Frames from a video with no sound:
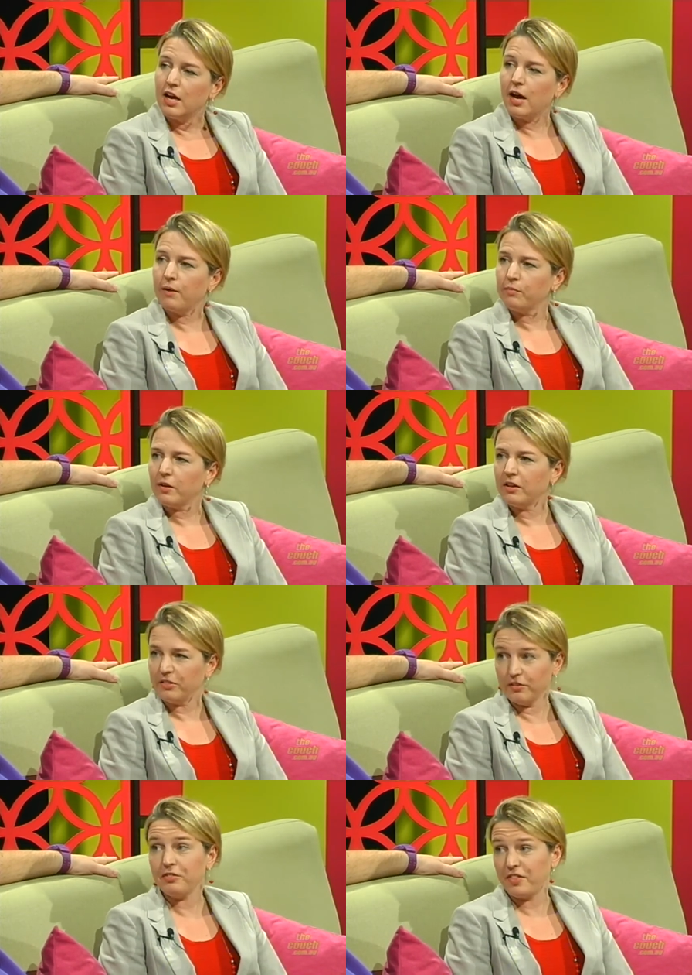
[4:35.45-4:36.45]
Mm. Um,
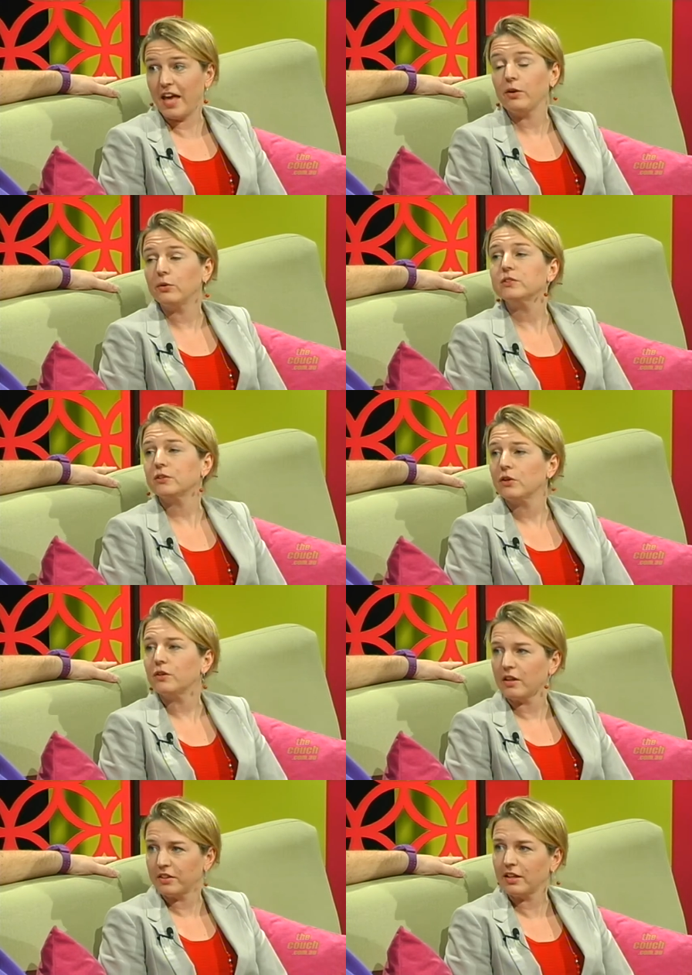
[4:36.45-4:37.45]
that also,
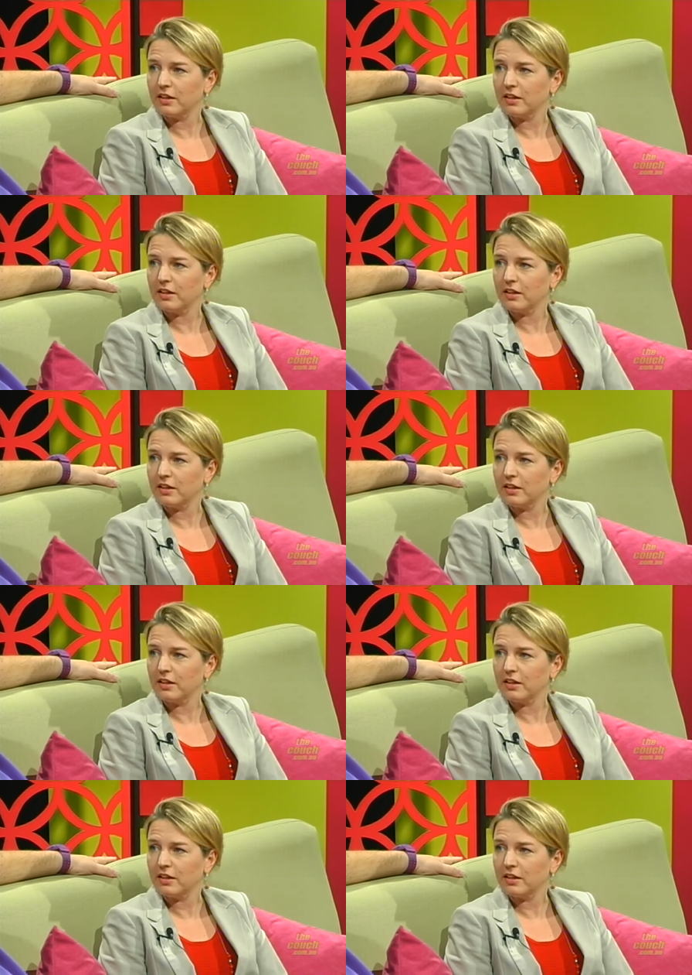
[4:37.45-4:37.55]
I think.